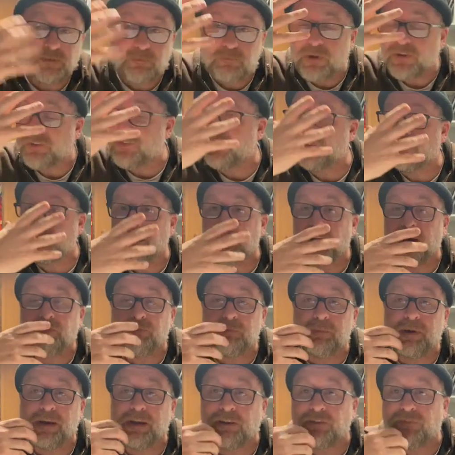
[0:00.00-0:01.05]
muscles in
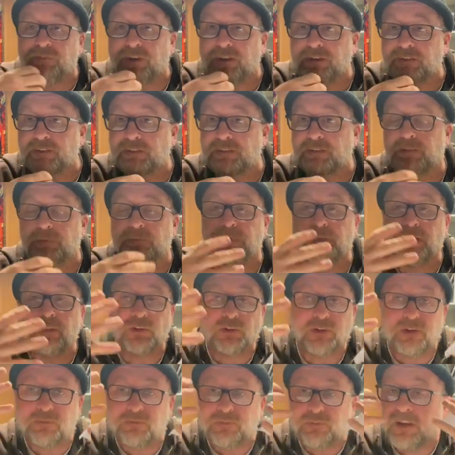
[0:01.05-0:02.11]
everybody's faces, and we
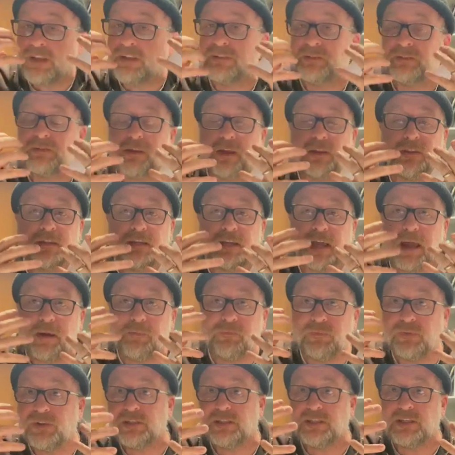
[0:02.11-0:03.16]
look at faces all the time.
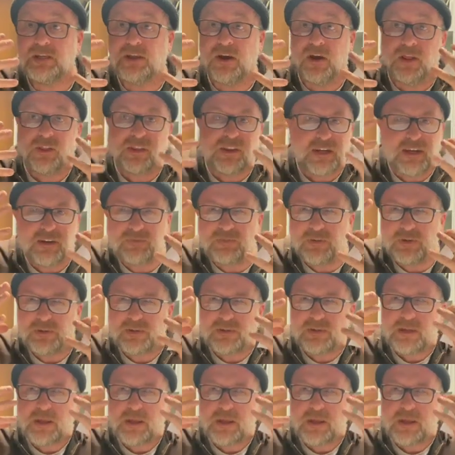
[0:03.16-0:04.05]
We see all the different